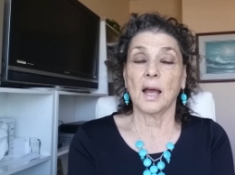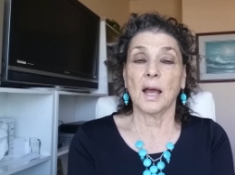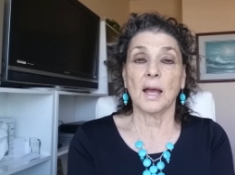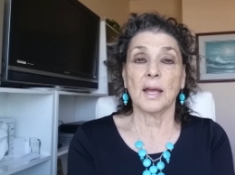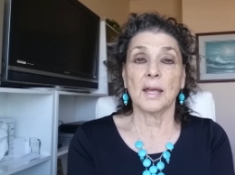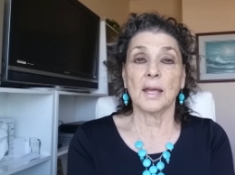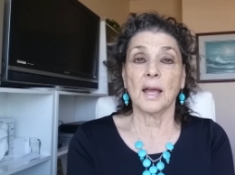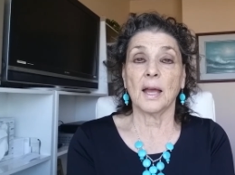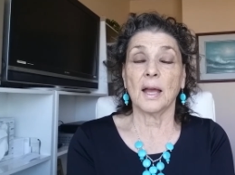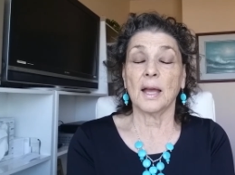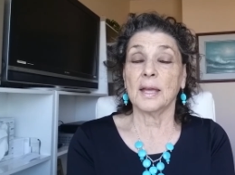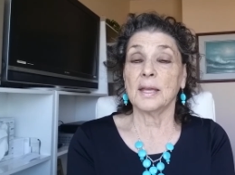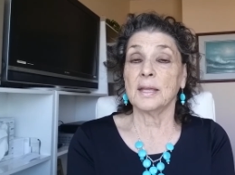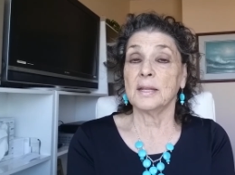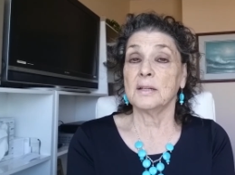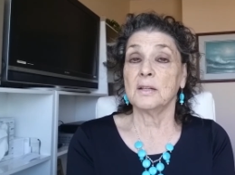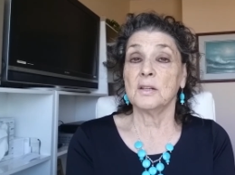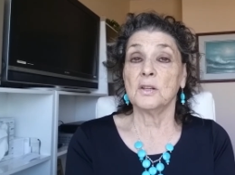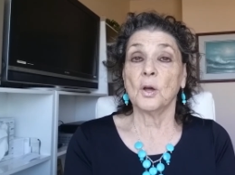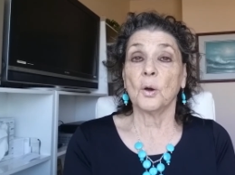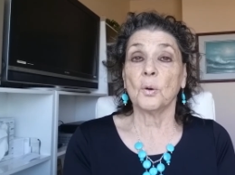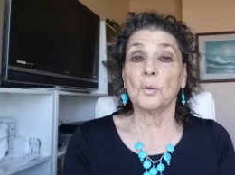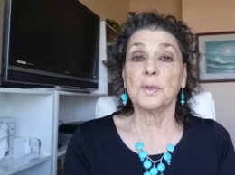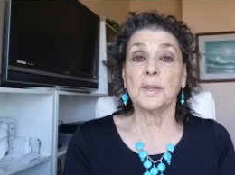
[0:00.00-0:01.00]
I, I
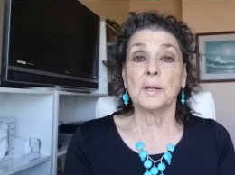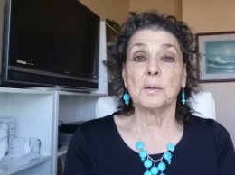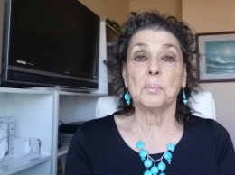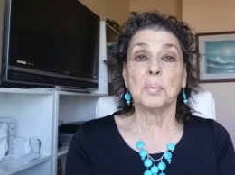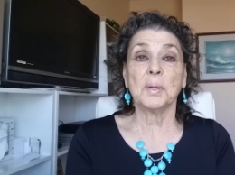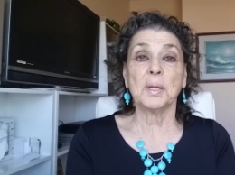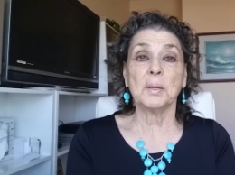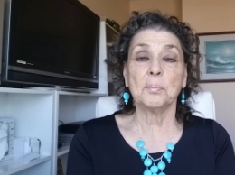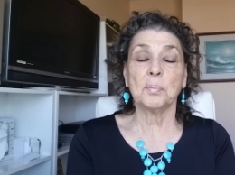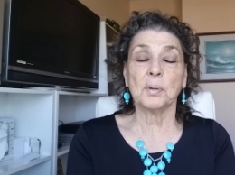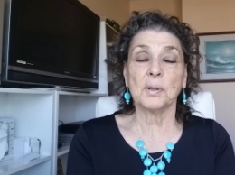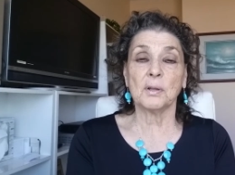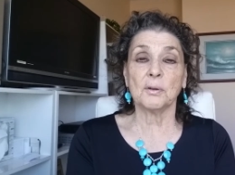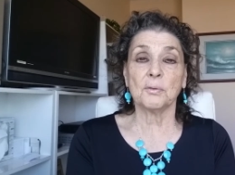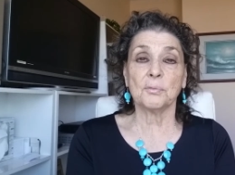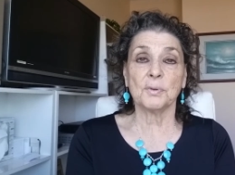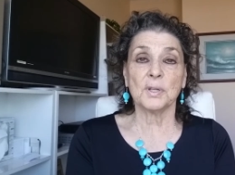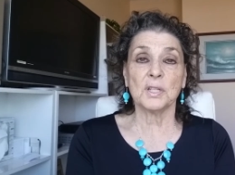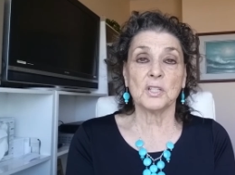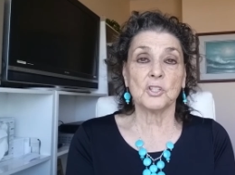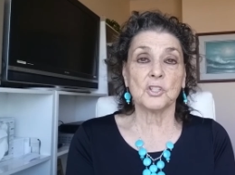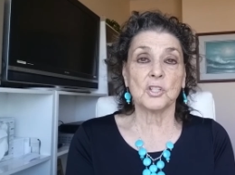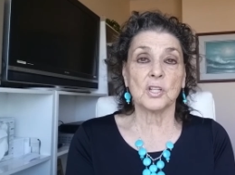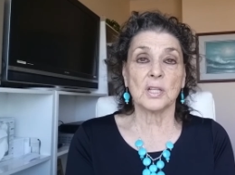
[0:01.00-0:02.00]
know that people are
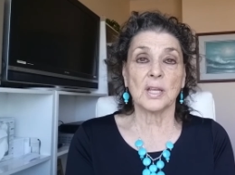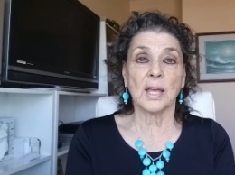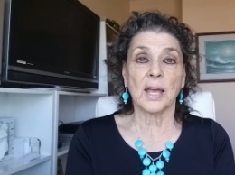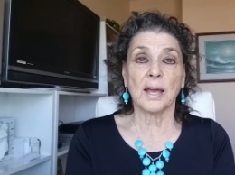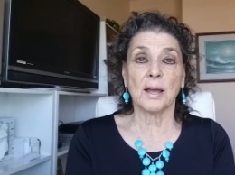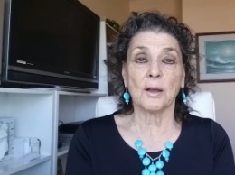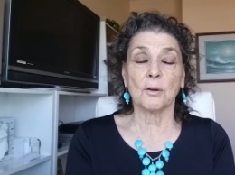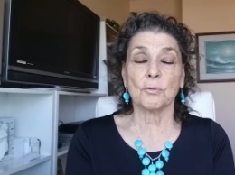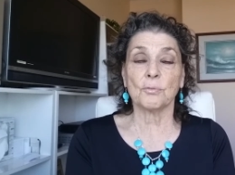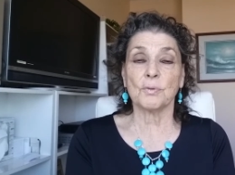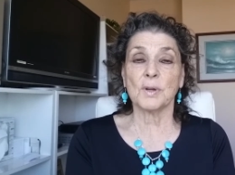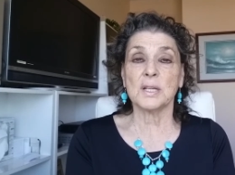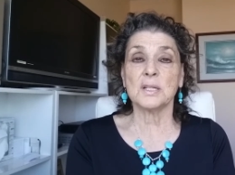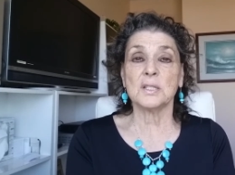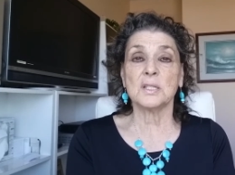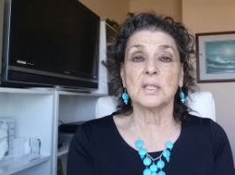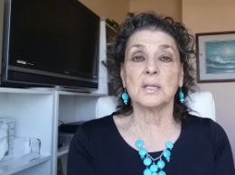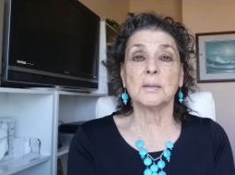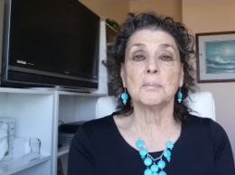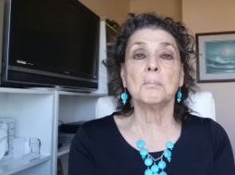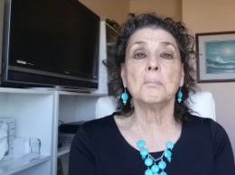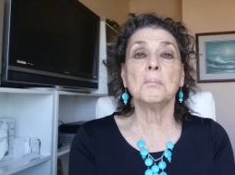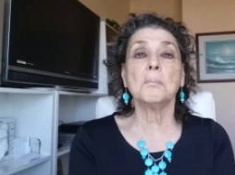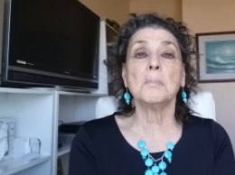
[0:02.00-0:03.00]
reaching out,
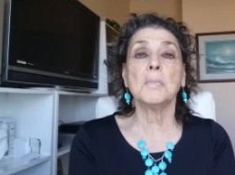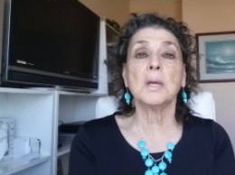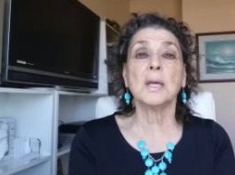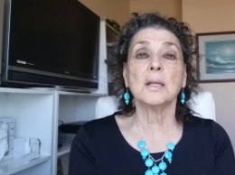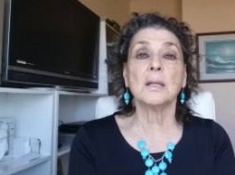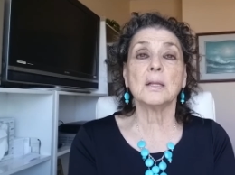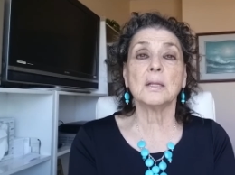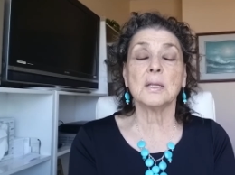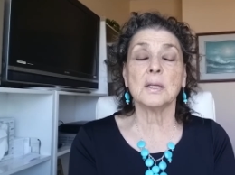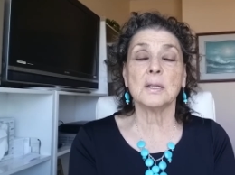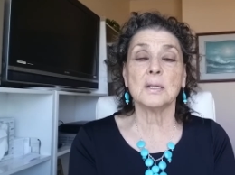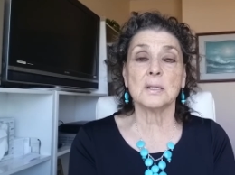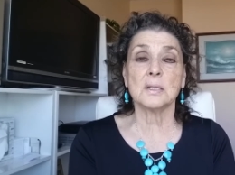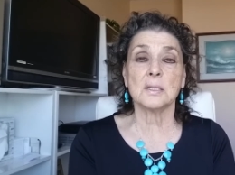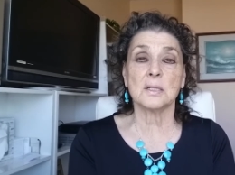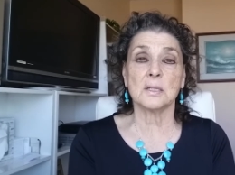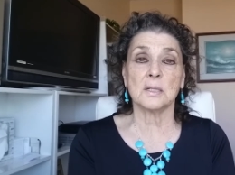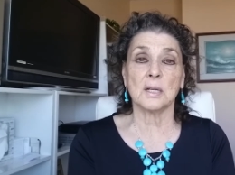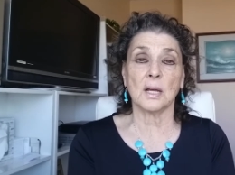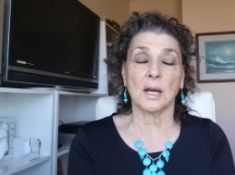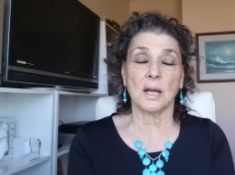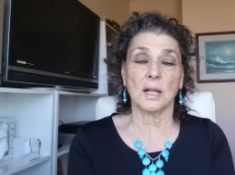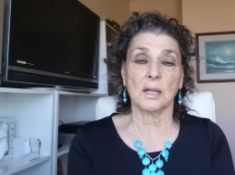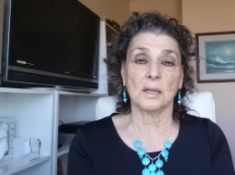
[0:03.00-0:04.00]
raising millions
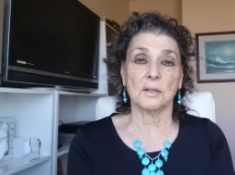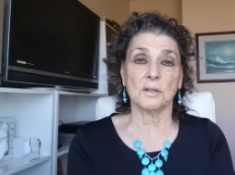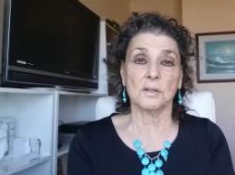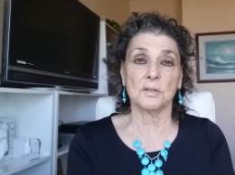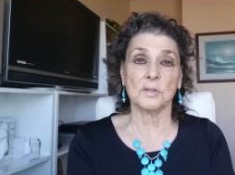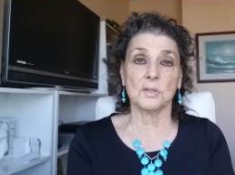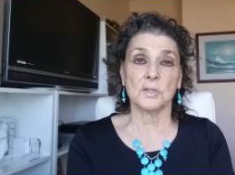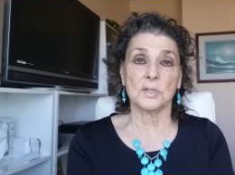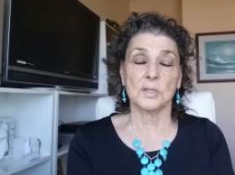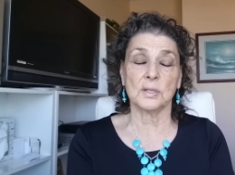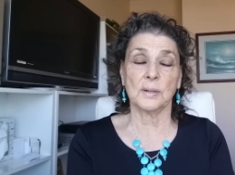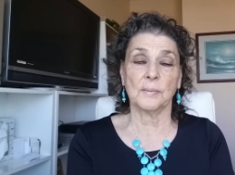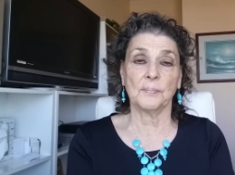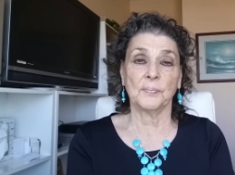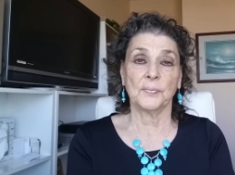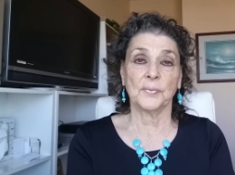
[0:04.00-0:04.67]
of dollars.